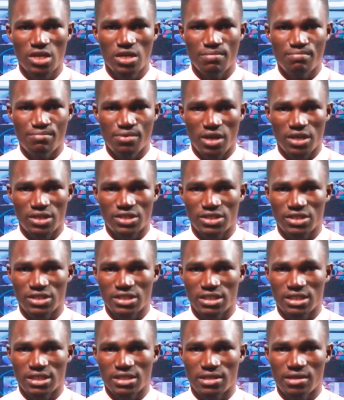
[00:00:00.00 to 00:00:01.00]
but
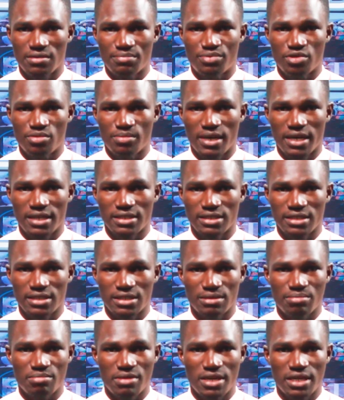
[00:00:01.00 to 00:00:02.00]
the
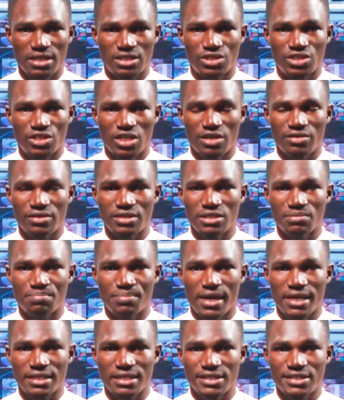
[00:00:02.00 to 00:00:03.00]
compromises made during the
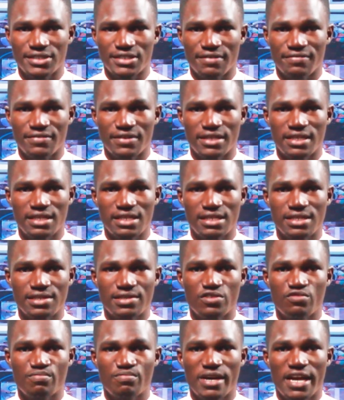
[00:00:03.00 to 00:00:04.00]
passage of the
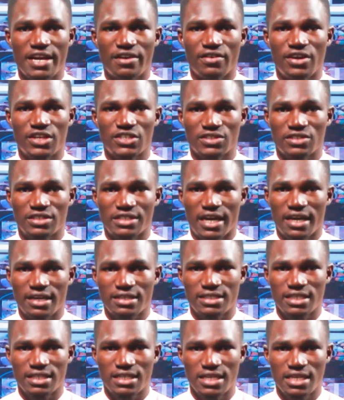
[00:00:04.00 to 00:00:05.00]
Illegal Migration
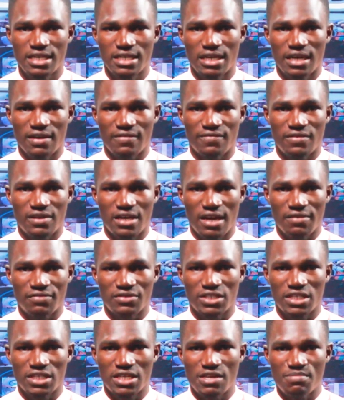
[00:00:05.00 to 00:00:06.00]
Act have
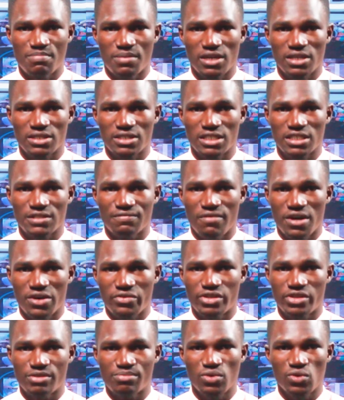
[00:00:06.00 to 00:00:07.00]
left key policies
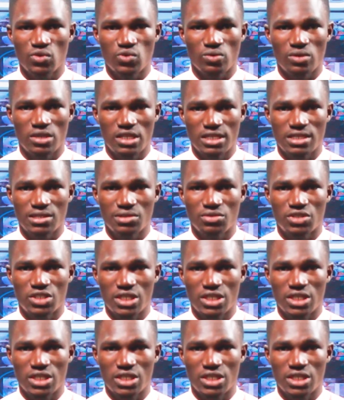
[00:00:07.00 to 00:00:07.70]
vulnerable to legal